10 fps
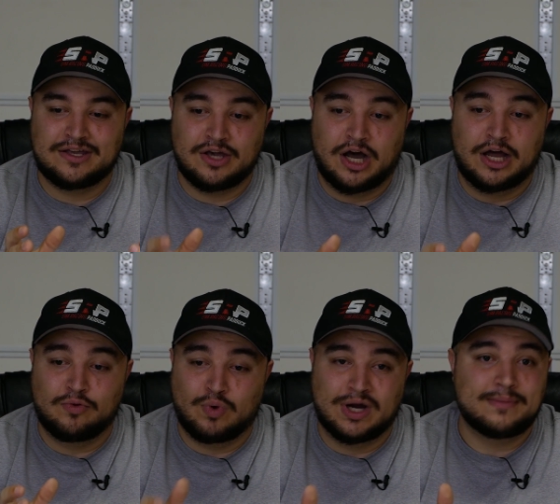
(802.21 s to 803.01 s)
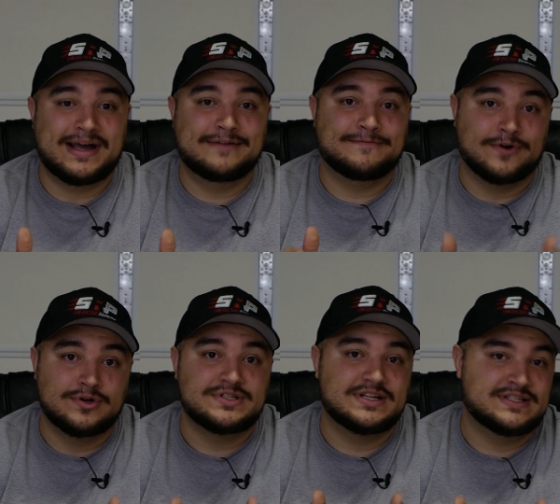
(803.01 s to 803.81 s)
got one of my
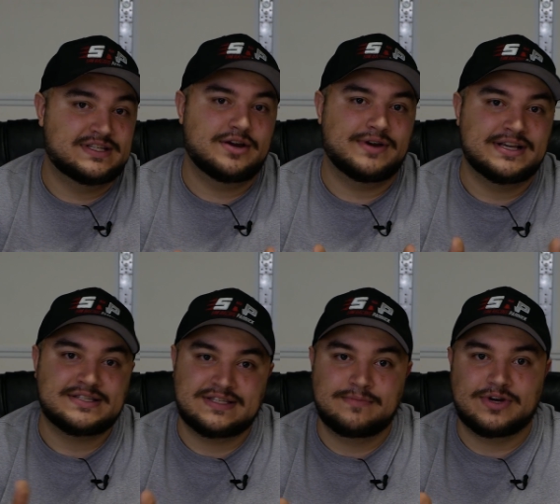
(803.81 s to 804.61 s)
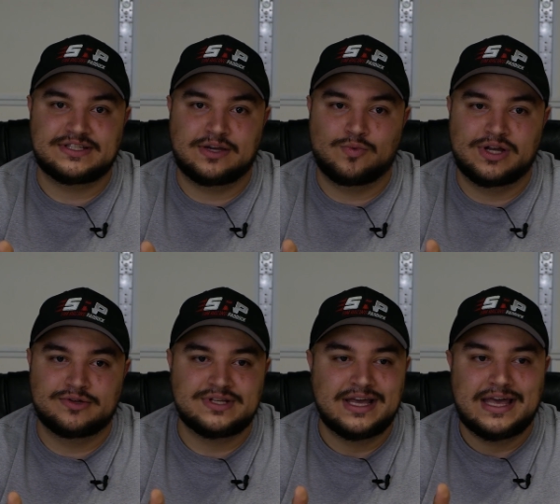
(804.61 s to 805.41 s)
first serious sim racing wheels,